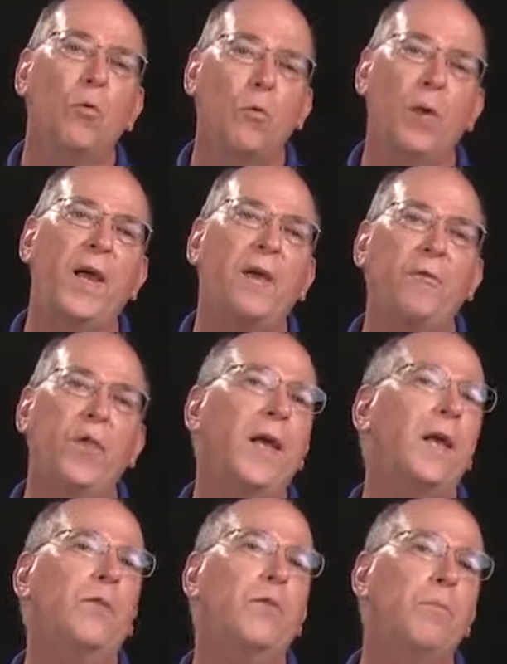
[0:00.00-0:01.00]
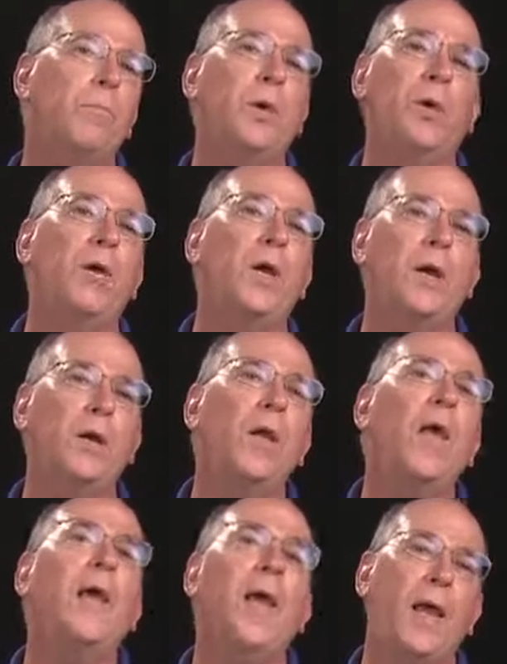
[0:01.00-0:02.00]
wavelength, period,
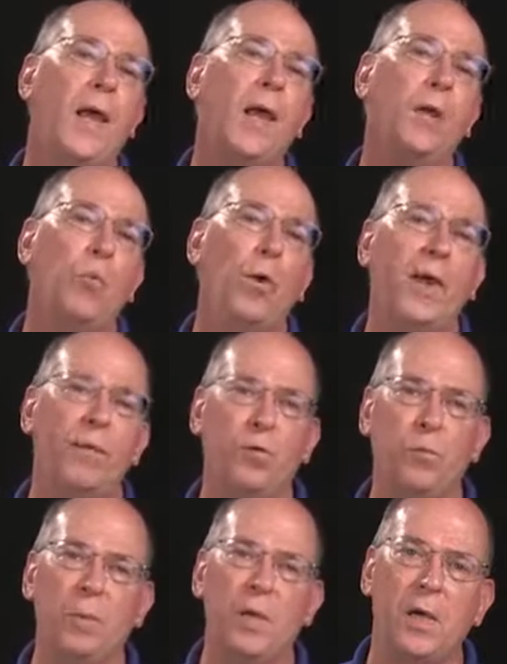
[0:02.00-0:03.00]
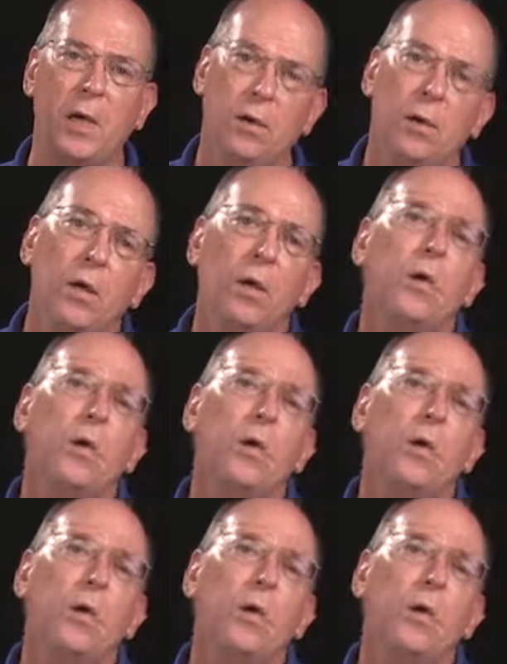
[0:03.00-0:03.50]
and wave speed.